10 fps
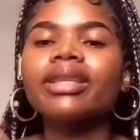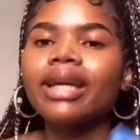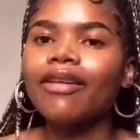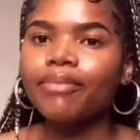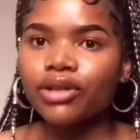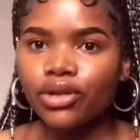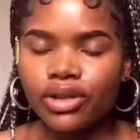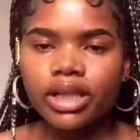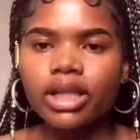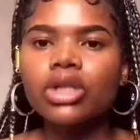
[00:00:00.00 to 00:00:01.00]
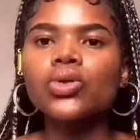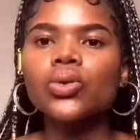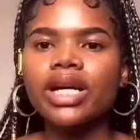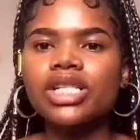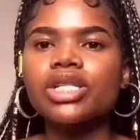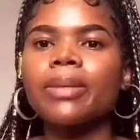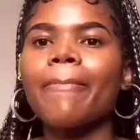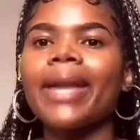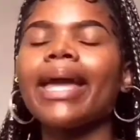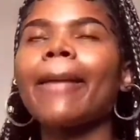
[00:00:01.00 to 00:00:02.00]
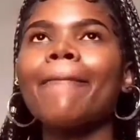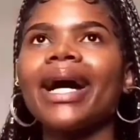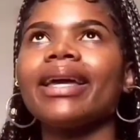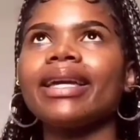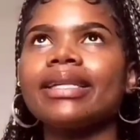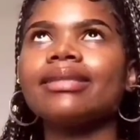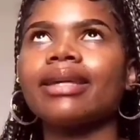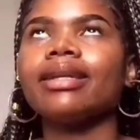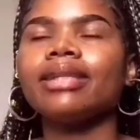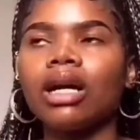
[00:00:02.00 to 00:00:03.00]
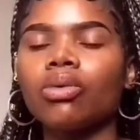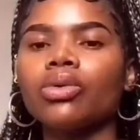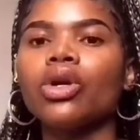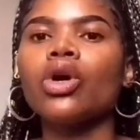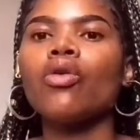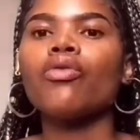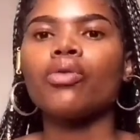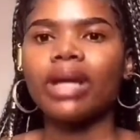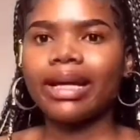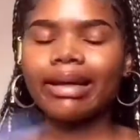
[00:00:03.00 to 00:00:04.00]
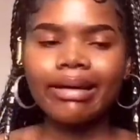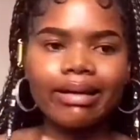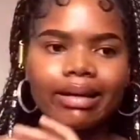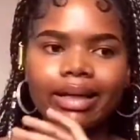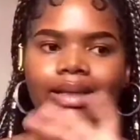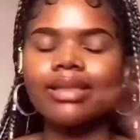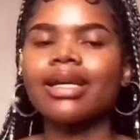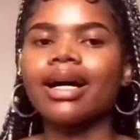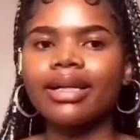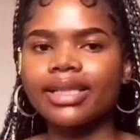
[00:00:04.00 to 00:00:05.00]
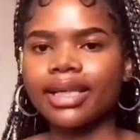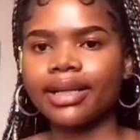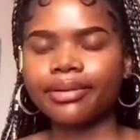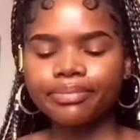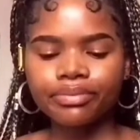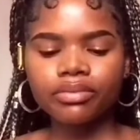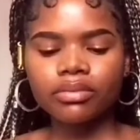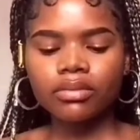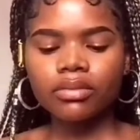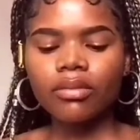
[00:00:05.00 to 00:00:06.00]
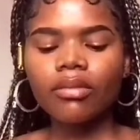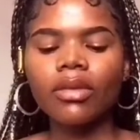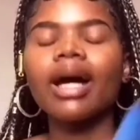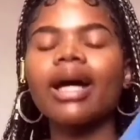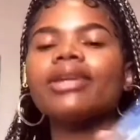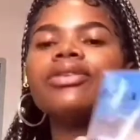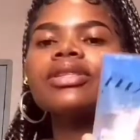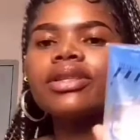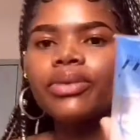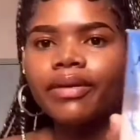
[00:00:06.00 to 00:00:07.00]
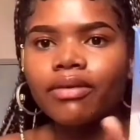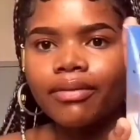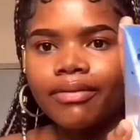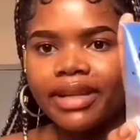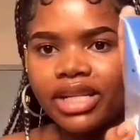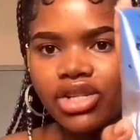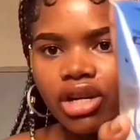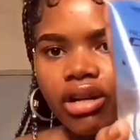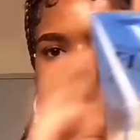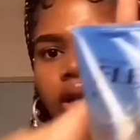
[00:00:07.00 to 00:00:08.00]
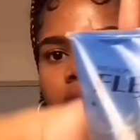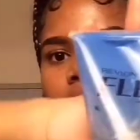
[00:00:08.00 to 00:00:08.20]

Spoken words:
that I've been using to actually make my hair stay down for like an entire day, I use the Revlon Flex Gel